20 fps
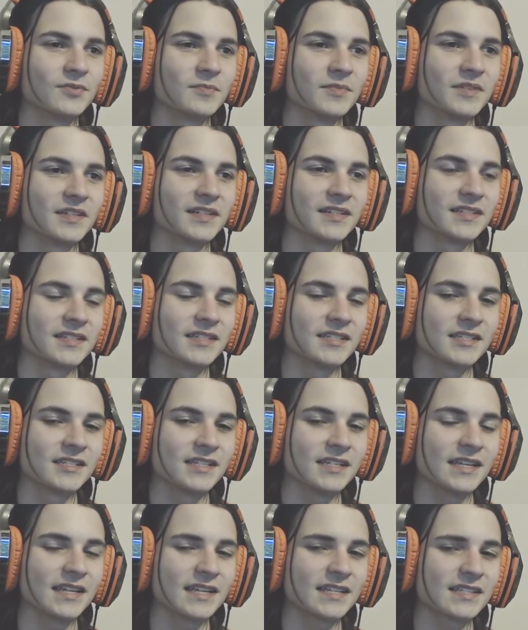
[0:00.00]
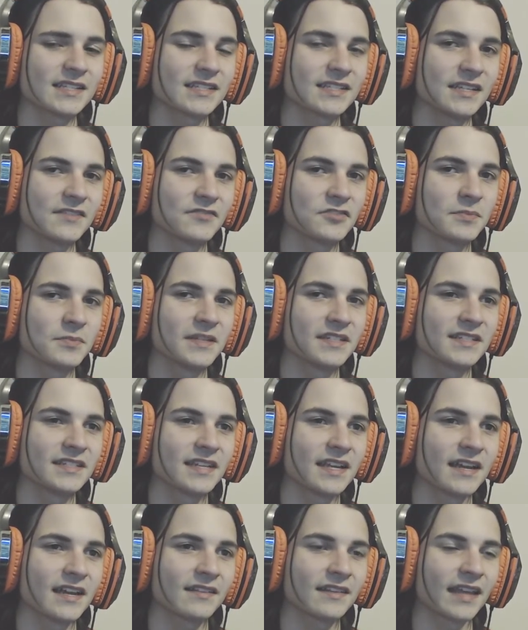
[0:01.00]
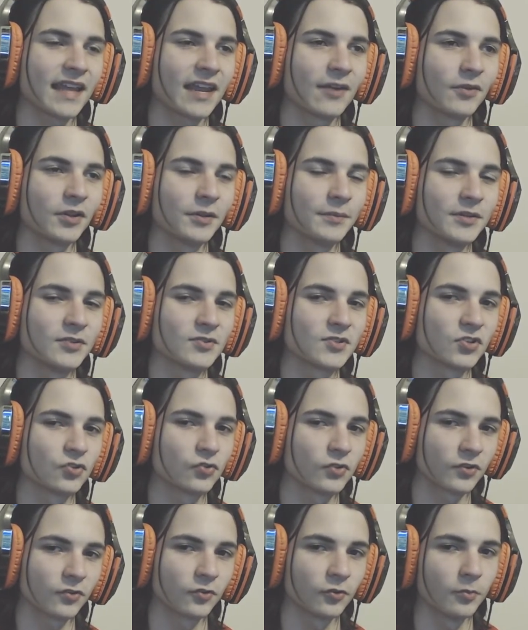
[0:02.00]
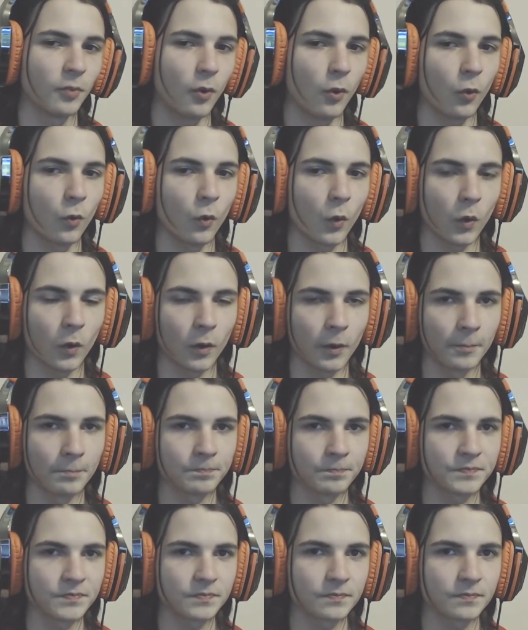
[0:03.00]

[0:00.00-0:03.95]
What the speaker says: because it has a safe speed stat that can't really be used in Trick Room or